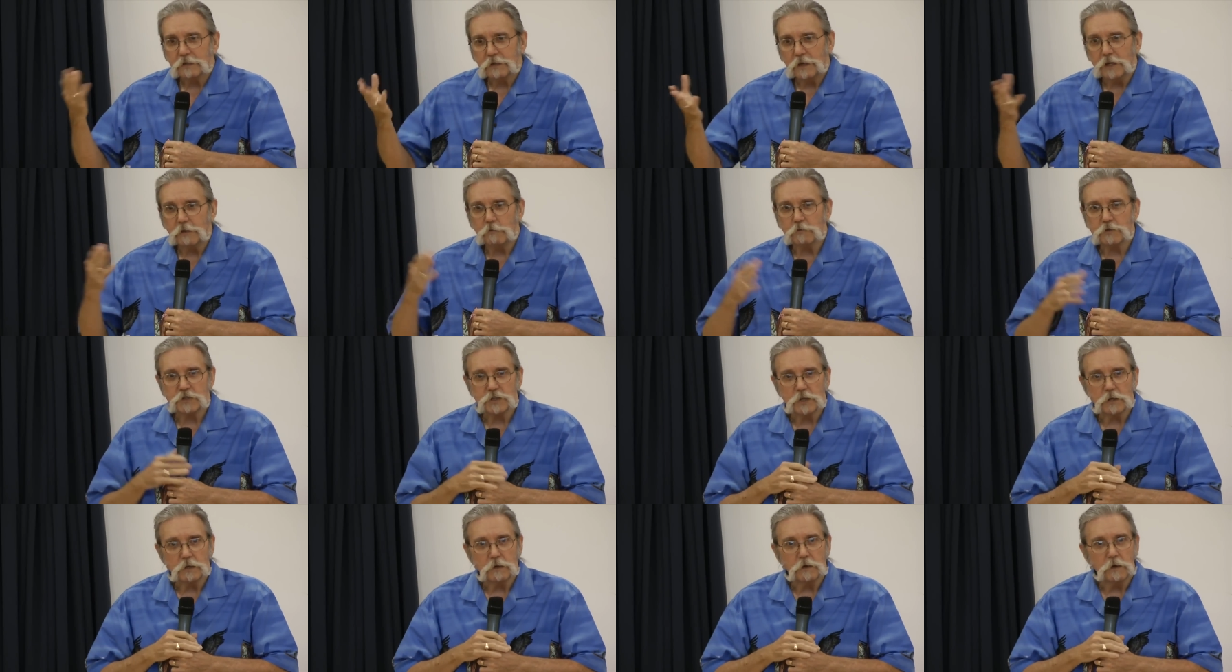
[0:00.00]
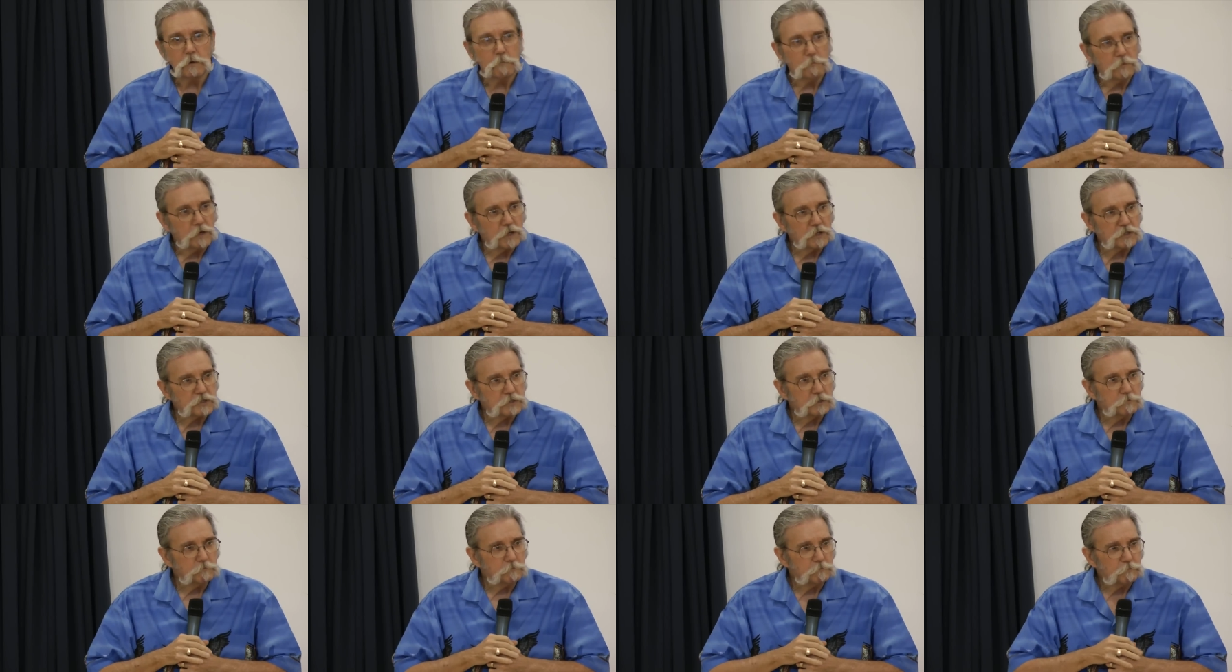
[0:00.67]
He was a
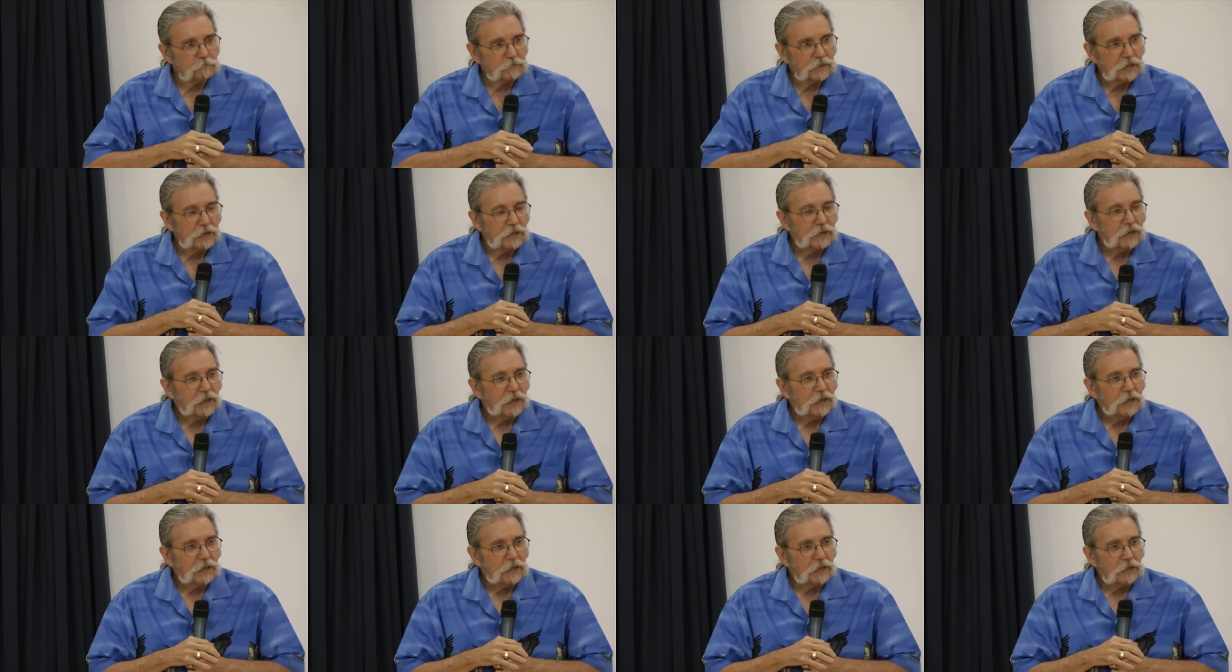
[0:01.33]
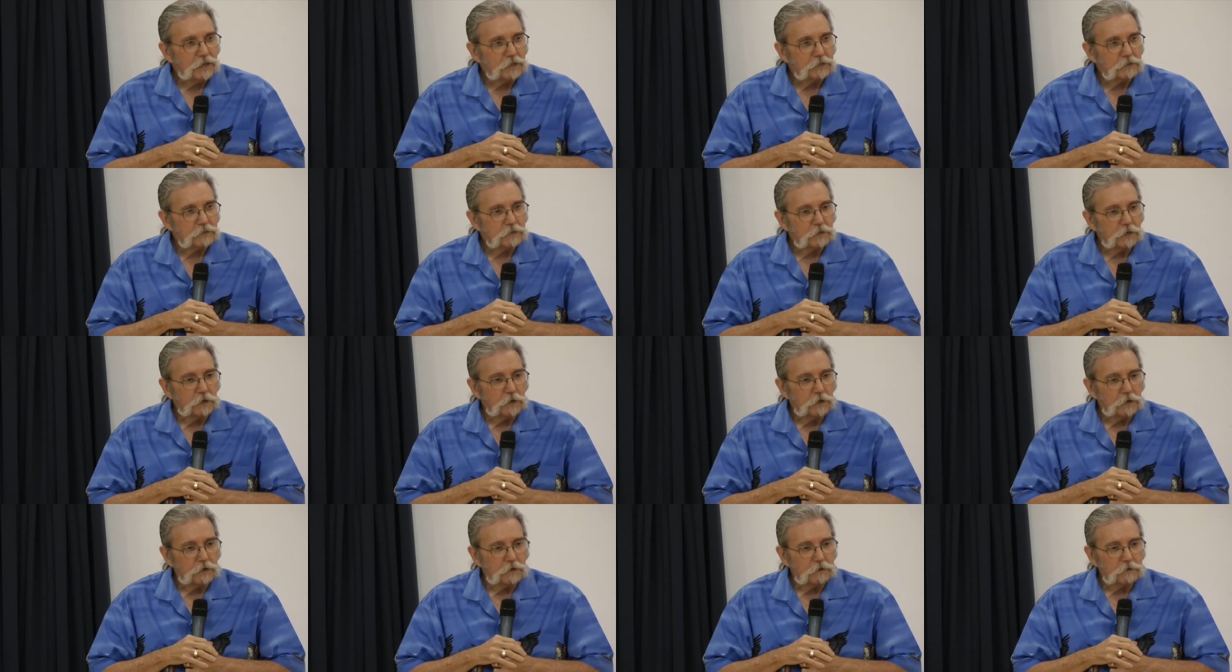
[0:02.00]
Muslim. And
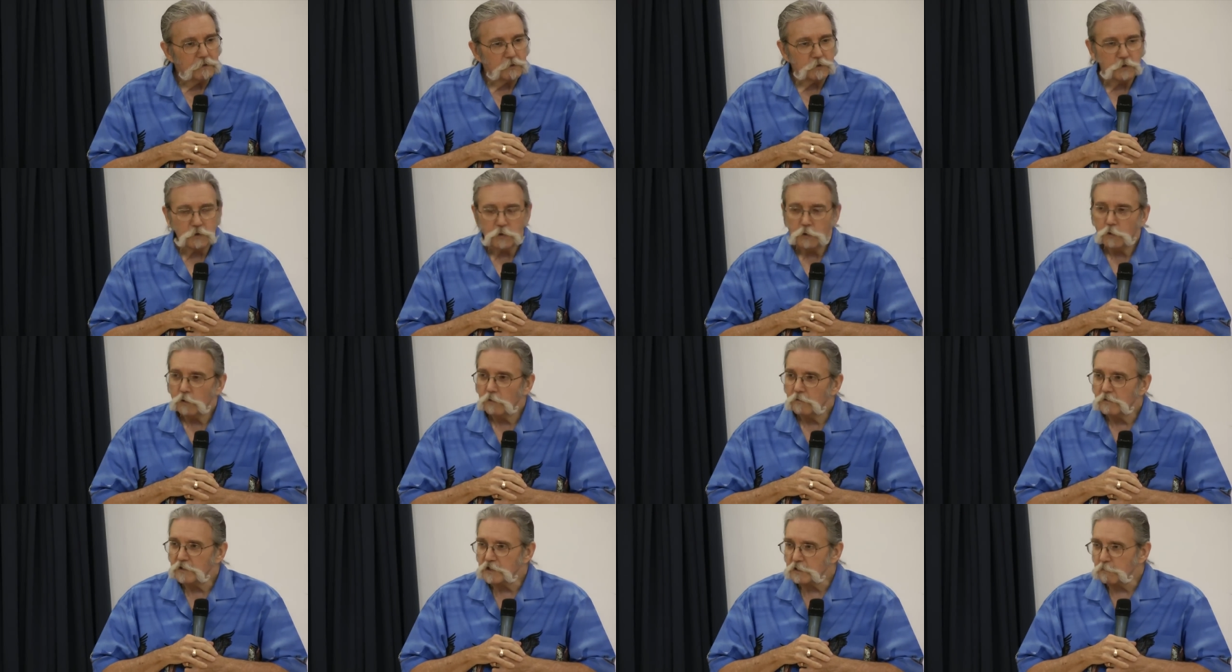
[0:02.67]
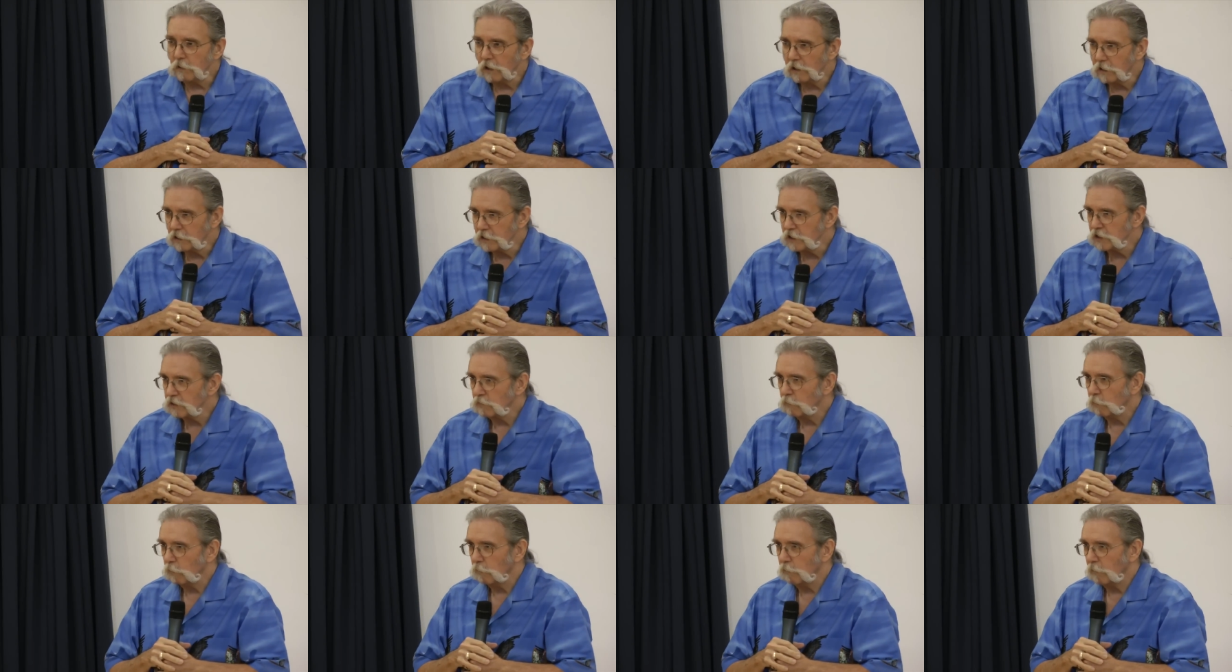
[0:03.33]
two of his
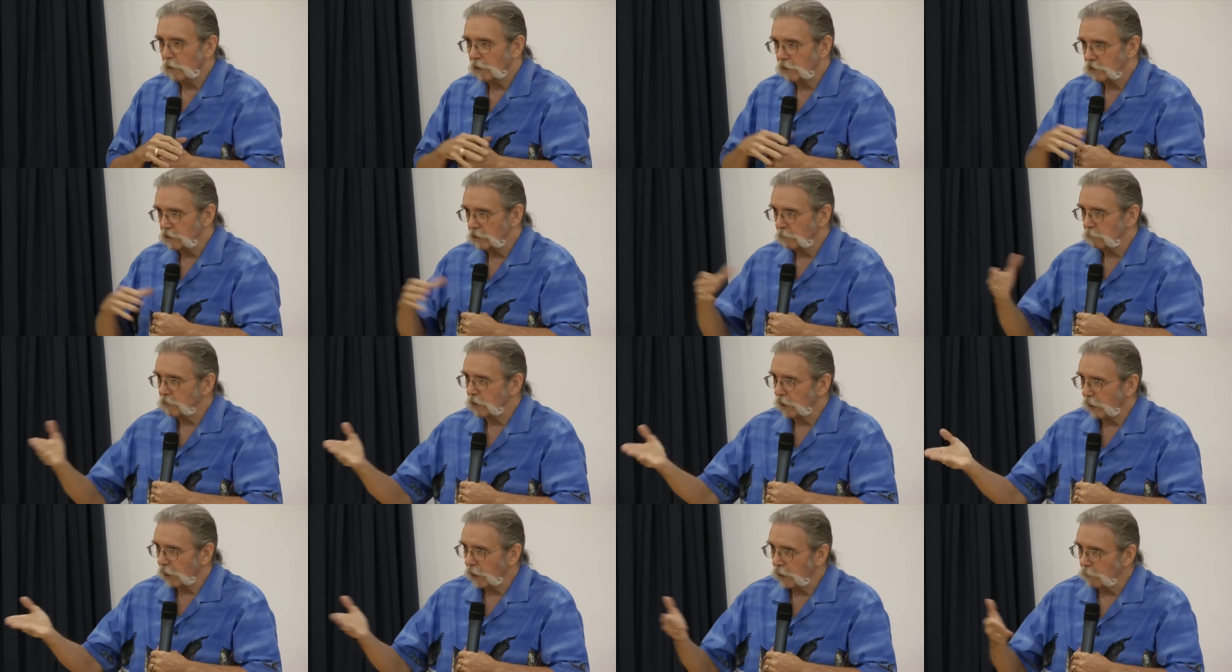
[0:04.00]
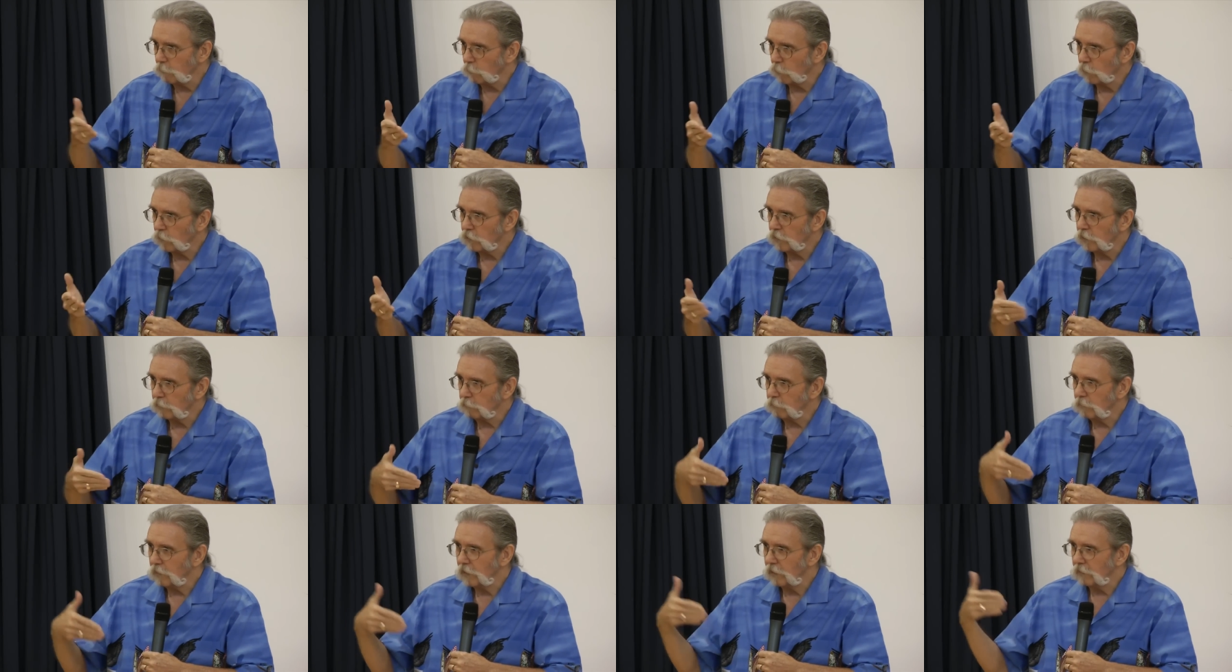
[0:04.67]
buddies were Muslim that came with
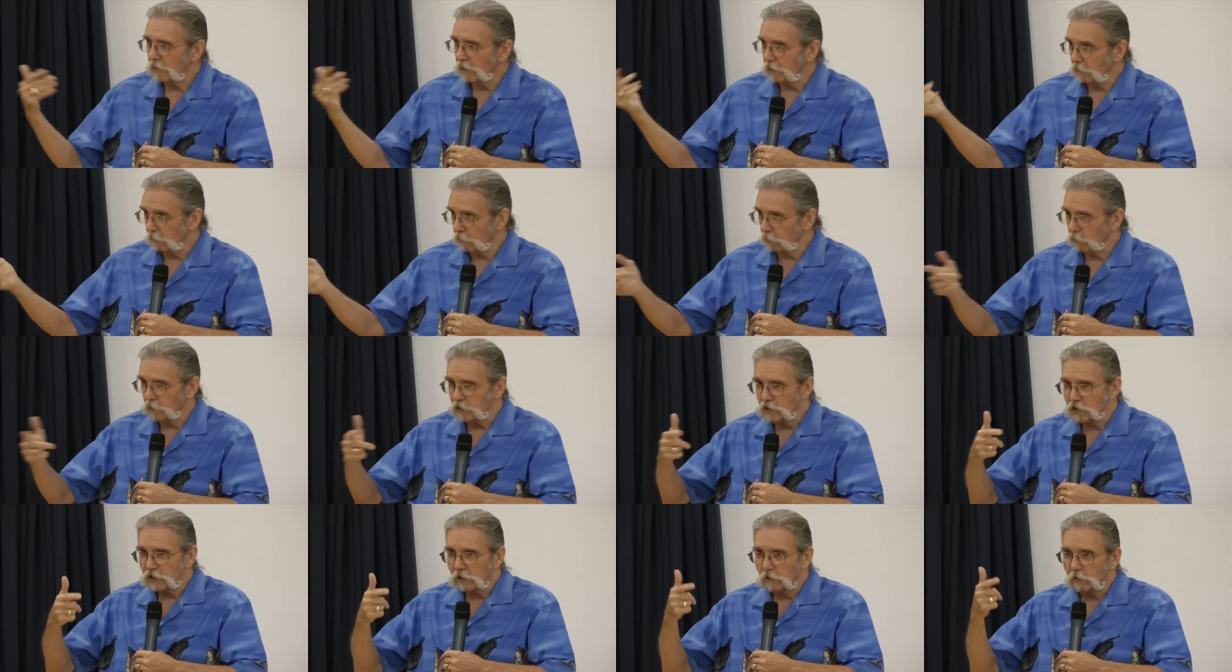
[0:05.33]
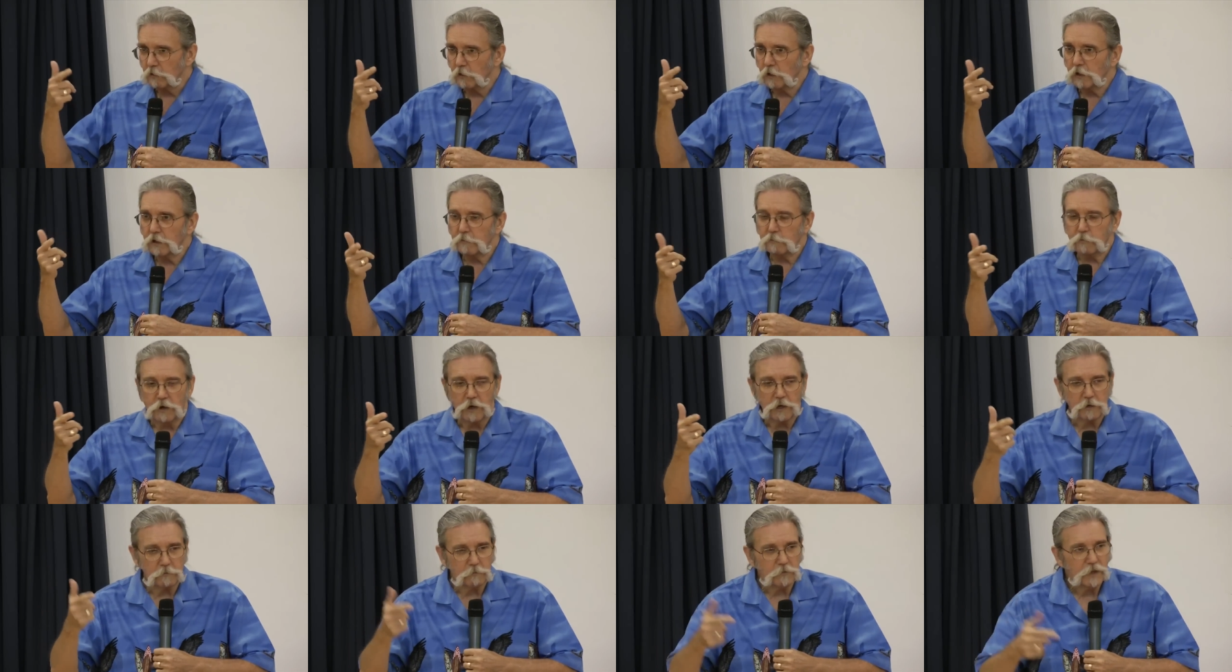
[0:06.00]
him. The little Christian girl had
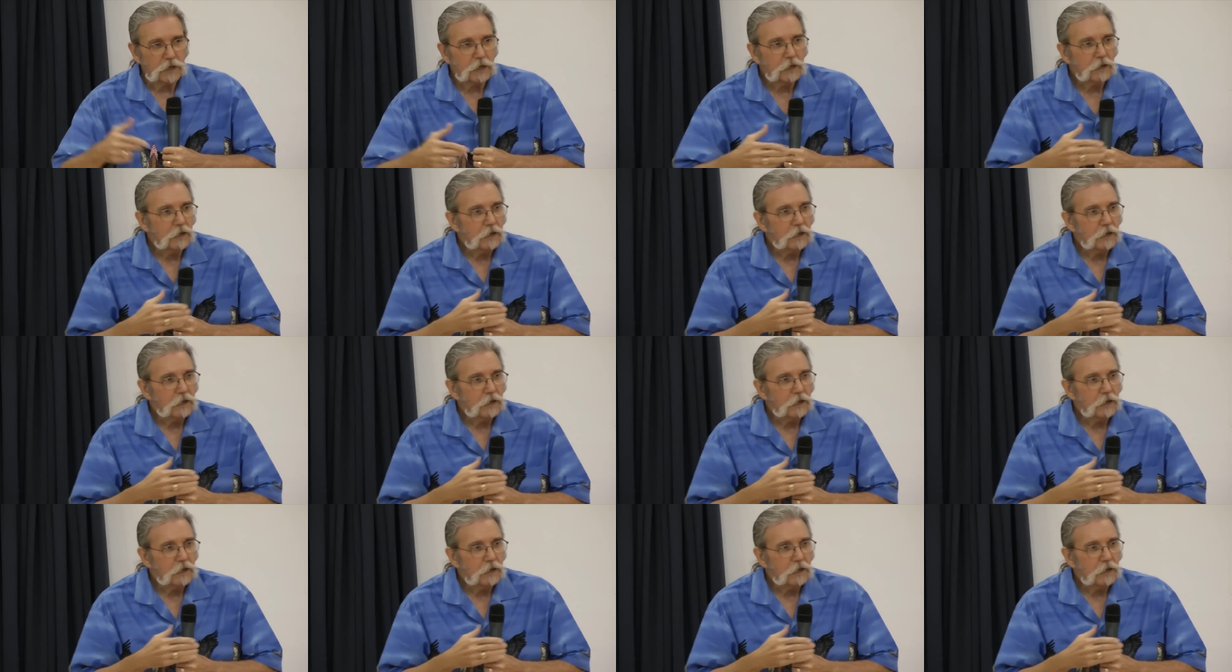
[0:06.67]
brought him.